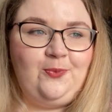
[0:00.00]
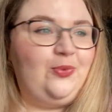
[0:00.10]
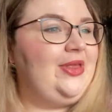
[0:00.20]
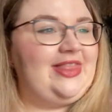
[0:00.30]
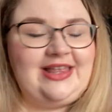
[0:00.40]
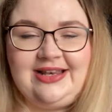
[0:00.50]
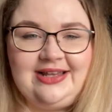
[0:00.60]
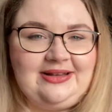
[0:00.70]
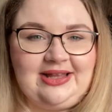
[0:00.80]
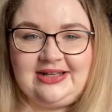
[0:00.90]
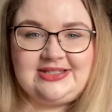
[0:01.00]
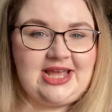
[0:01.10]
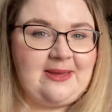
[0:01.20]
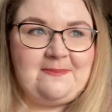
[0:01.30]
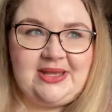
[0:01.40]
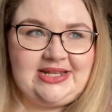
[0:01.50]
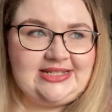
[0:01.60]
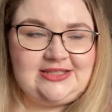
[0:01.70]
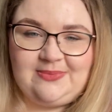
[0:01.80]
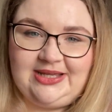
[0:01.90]
within like a 10
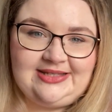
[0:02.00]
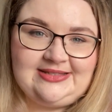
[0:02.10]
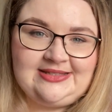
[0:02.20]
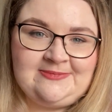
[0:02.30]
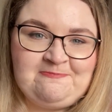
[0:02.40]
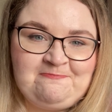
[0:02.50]
minute space.